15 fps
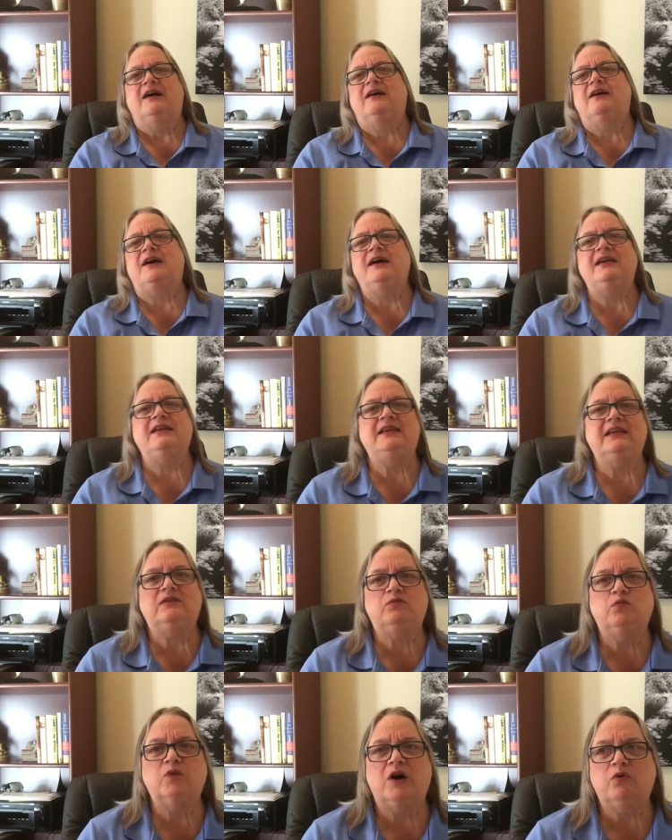I
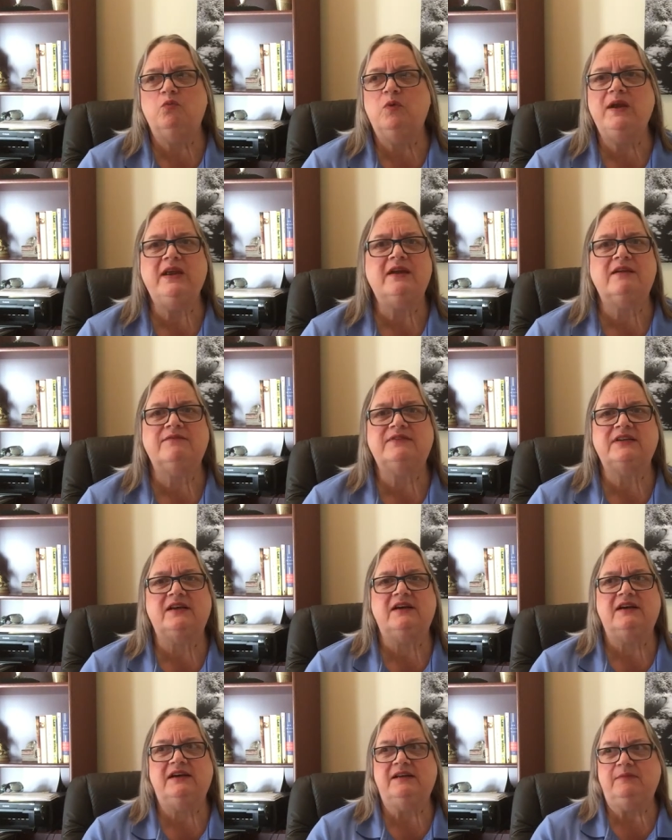need a week of
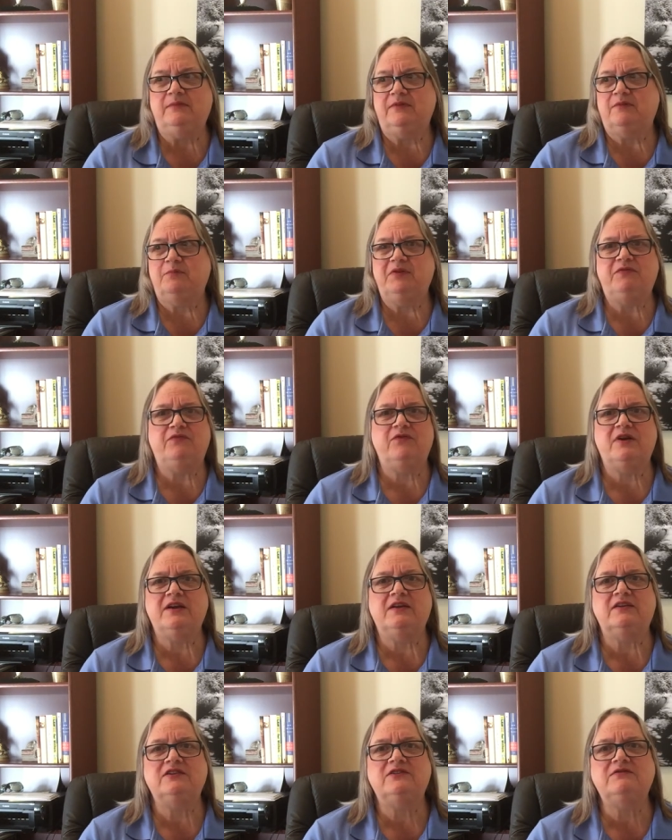time before I
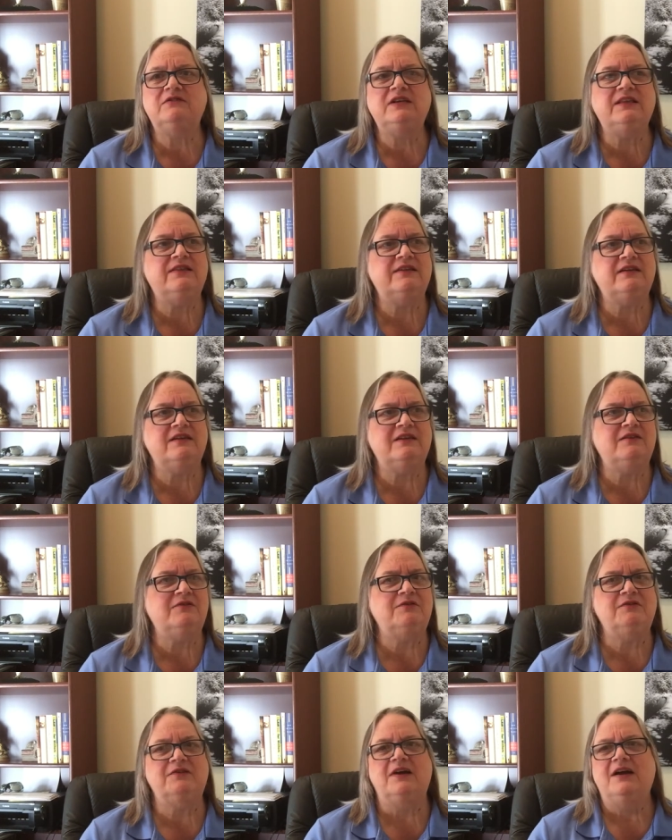can do anything,
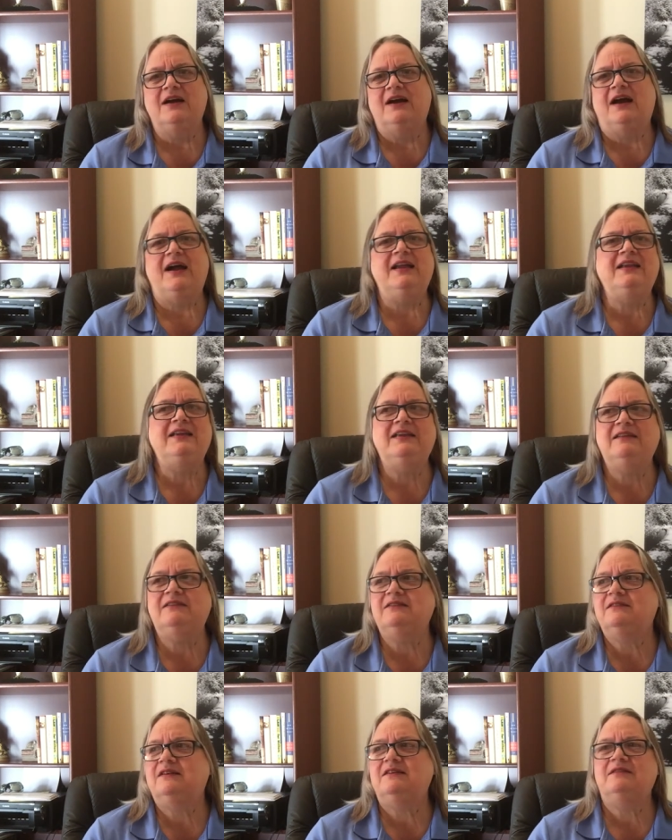or I need
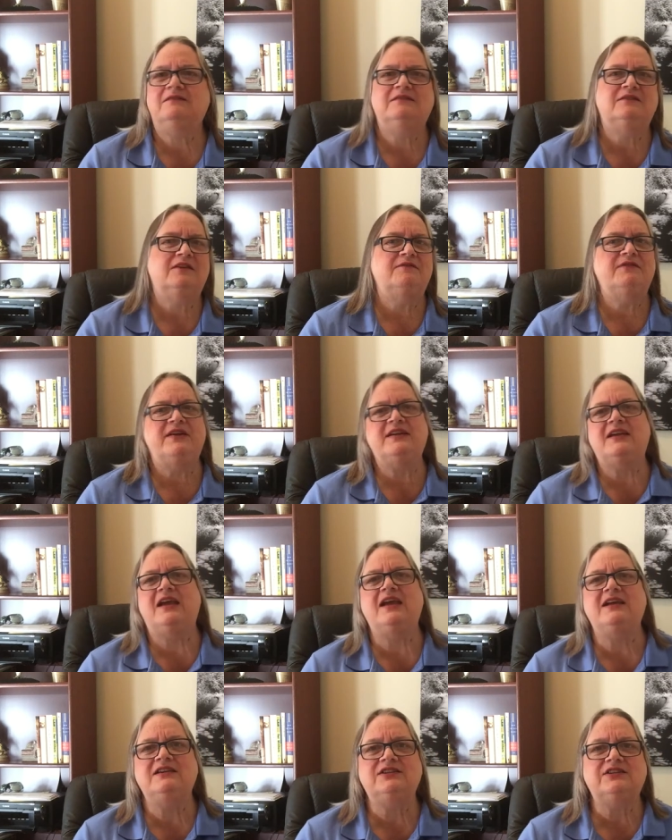a
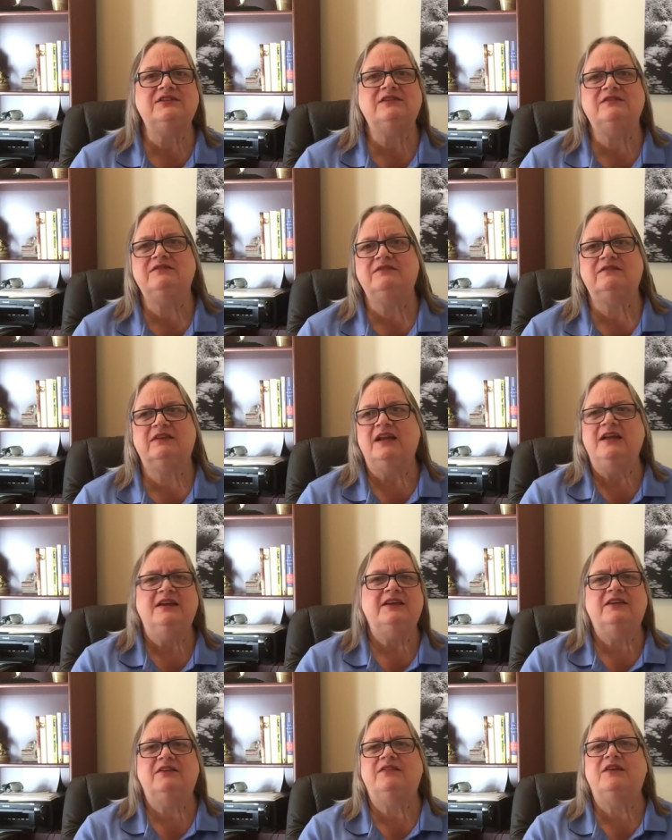vacation, or
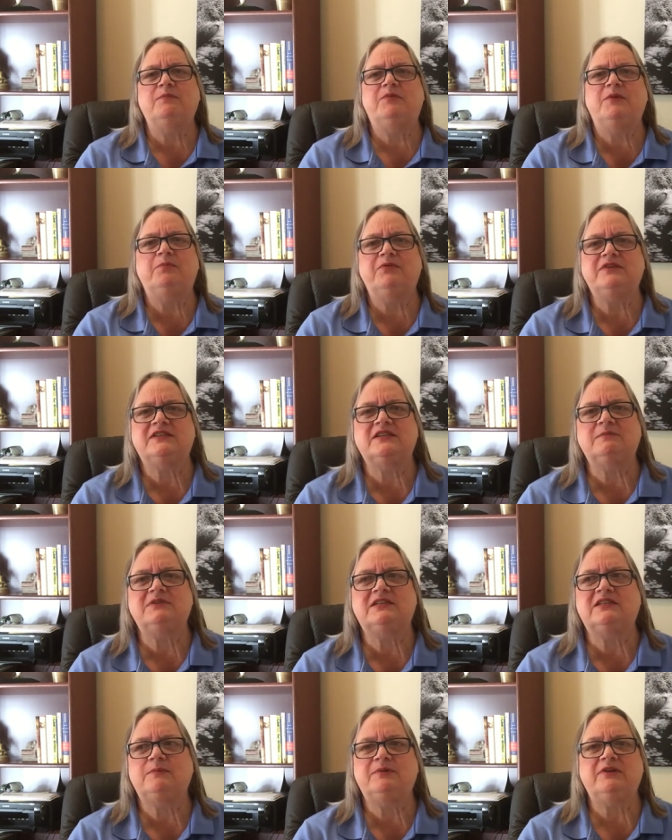they put some
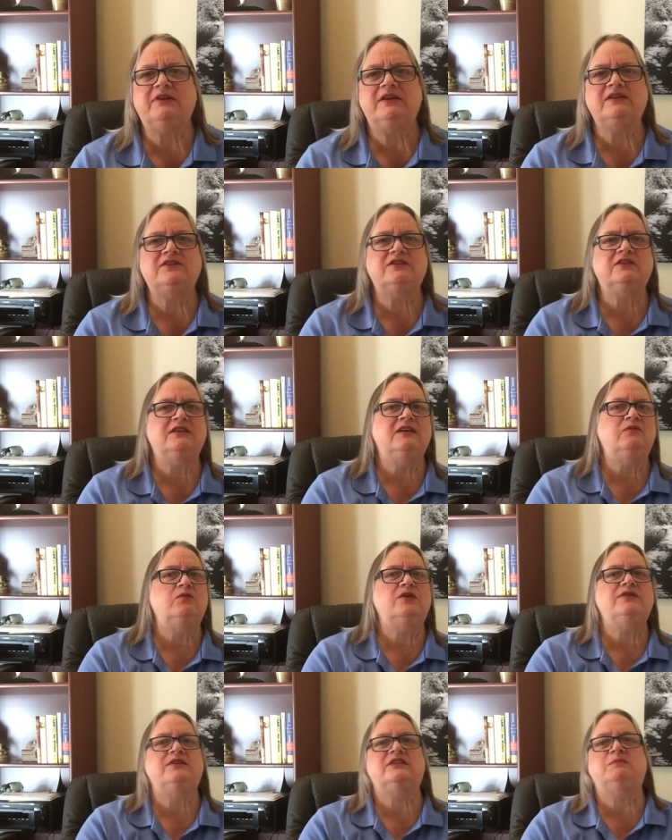stipulation and they
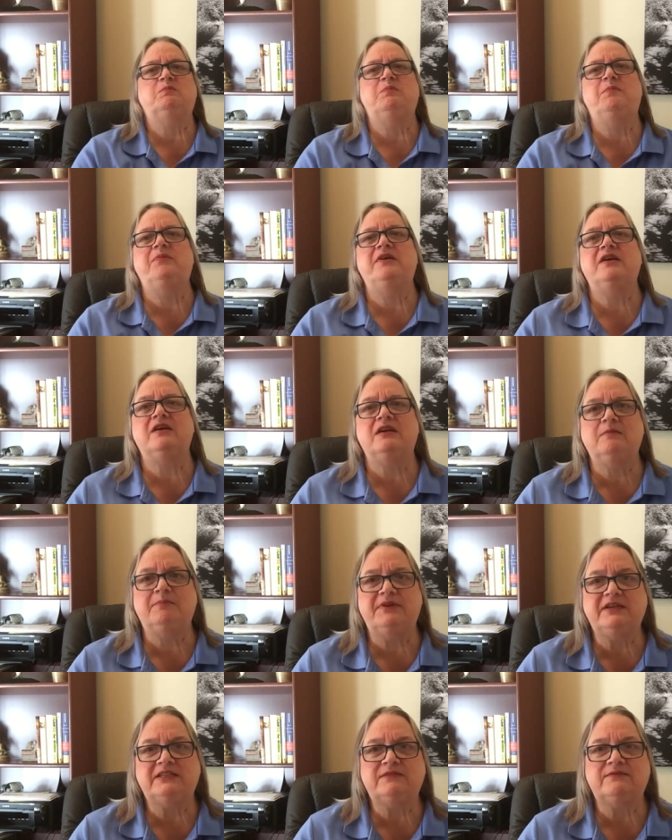want this big
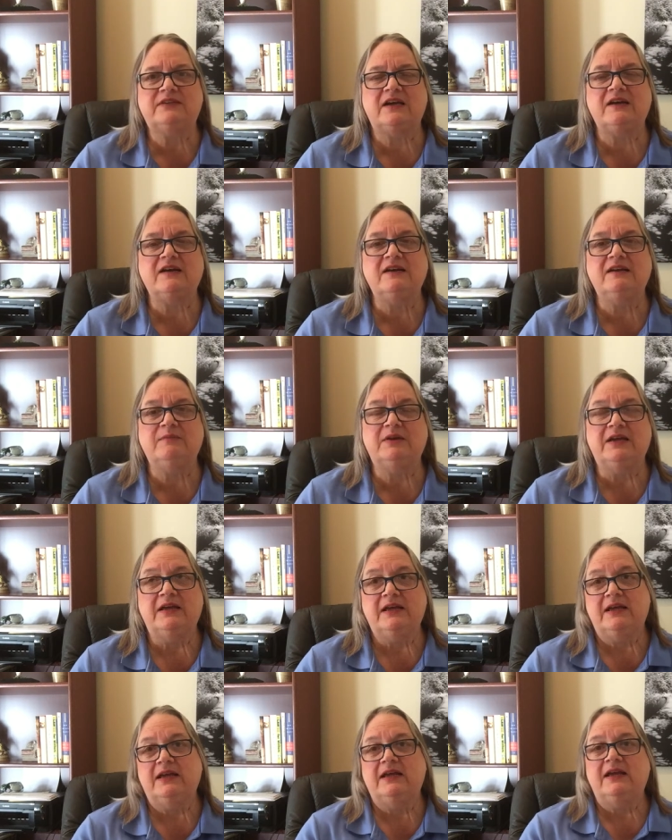piece of time.
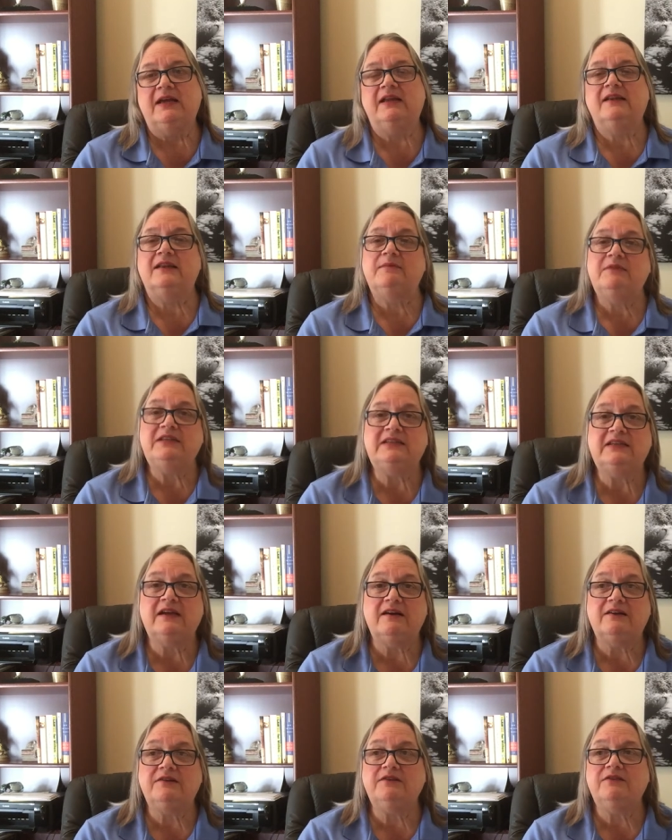And let me
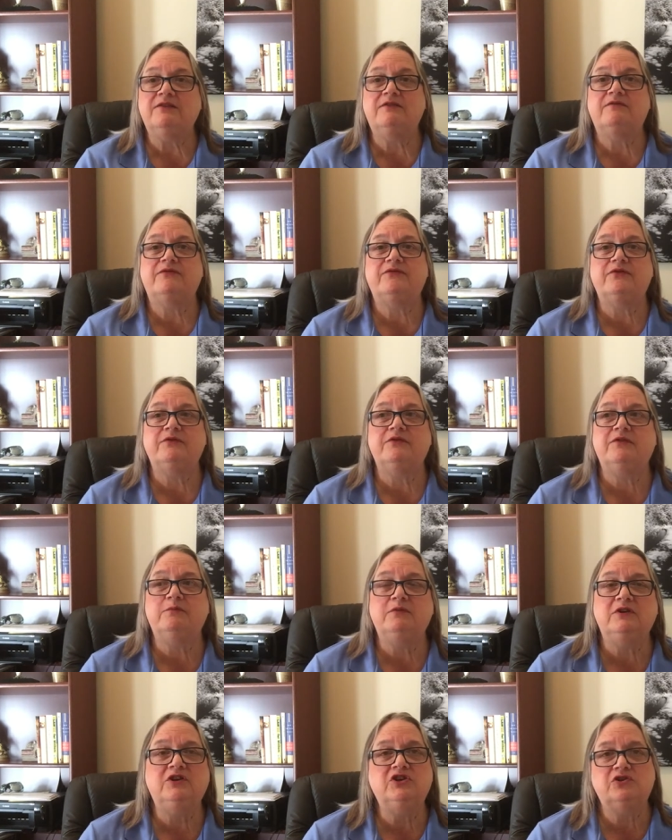tell you that for the
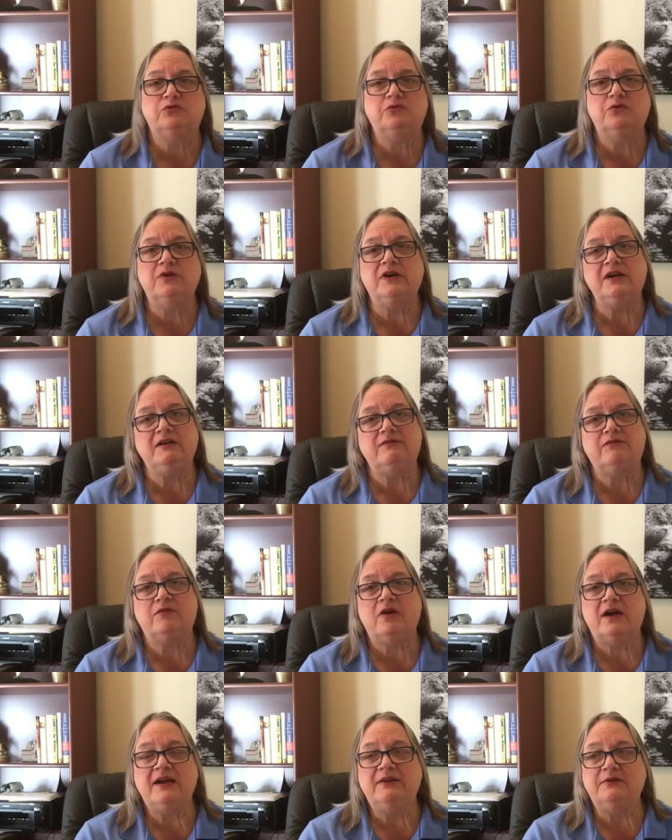majority of
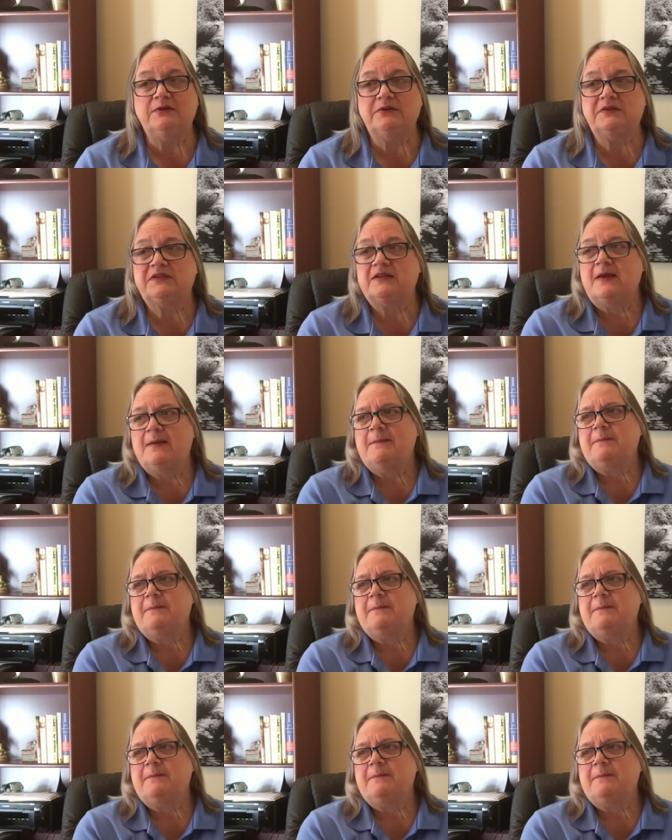writers,